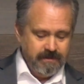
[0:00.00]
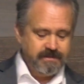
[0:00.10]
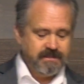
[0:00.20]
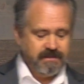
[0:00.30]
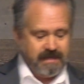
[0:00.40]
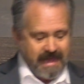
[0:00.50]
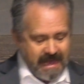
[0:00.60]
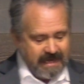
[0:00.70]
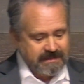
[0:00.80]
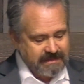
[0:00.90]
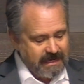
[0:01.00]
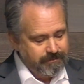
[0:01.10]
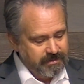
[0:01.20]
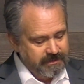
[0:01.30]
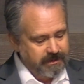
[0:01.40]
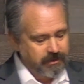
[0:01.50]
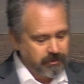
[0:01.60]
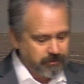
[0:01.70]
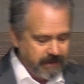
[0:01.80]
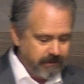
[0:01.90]
This is an anti
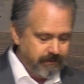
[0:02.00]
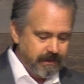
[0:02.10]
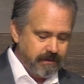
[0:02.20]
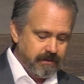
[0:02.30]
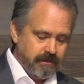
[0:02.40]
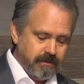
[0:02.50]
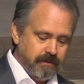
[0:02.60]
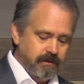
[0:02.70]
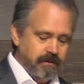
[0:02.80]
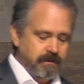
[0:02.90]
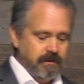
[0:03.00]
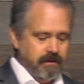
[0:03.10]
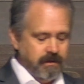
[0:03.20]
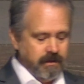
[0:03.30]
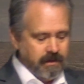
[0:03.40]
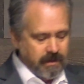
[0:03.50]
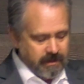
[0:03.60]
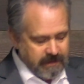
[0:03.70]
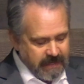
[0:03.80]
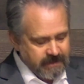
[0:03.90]
political rhetoric
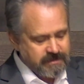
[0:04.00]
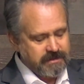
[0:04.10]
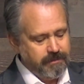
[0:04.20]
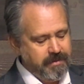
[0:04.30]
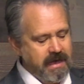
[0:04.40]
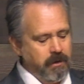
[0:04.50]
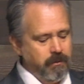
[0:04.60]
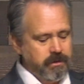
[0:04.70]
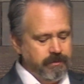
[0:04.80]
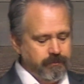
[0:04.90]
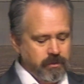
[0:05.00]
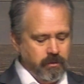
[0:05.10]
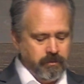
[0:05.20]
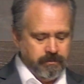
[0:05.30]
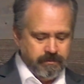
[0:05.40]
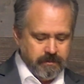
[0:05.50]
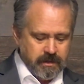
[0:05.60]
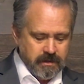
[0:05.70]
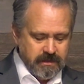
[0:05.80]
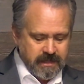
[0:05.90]
against the power of Rome,
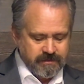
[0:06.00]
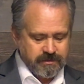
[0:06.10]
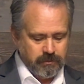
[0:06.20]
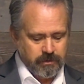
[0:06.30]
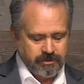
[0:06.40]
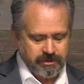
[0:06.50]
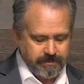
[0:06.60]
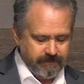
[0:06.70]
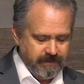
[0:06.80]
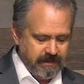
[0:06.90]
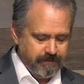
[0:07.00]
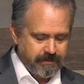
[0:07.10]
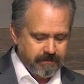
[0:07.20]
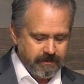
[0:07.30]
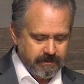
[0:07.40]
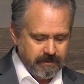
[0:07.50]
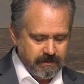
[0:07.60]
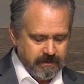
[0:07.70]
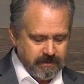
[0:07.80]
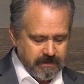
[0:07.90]
against the worship of the emperor.
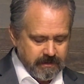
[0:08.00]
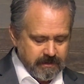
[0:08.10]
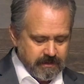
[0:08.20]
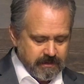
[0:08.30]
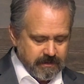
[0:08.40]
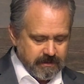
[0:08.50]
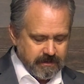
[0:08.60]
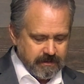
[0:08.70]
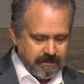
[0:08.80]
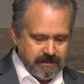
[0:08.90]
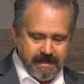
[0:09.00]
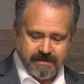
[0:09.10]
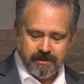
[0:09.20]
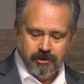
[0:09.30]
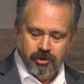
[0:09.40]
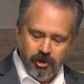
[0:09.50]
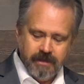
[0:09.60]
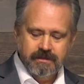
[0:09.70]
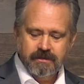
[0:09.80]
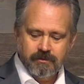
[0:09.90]
And that's a
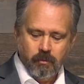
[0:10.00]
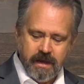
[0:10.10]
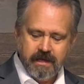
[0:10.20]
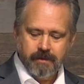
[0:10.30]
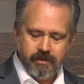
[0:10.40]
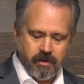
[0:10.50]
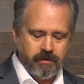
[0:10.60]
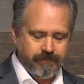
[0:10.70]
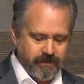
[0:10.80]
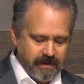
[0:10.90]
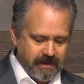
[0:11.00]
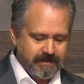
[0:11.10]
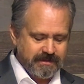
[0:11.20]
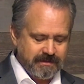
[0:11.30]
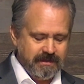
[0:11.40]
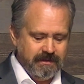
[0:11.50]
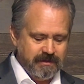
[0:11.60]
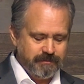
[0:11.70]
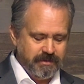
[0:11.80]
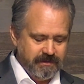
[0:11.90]
good wake up call for us in
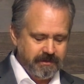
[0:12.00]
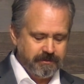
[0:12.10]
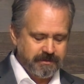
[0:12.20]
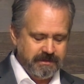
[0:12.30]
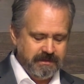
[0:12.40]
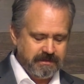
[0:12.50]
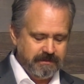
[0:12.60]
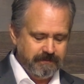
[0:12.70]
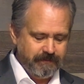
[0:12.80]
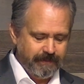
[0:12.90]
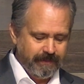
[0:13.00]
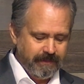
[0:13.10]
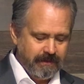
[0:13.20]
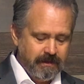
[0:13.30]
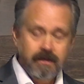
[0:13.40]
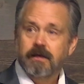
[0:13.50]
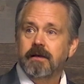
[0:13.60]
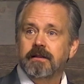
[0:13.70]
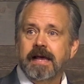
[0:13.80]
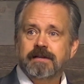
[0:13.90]
this political season.
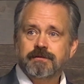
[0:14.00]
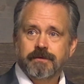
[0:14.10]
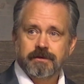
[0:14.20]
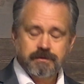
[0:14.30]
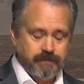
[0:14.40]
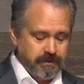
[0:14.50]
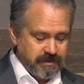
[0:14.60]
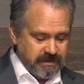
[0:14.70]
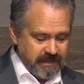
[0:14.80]
Last verse, verse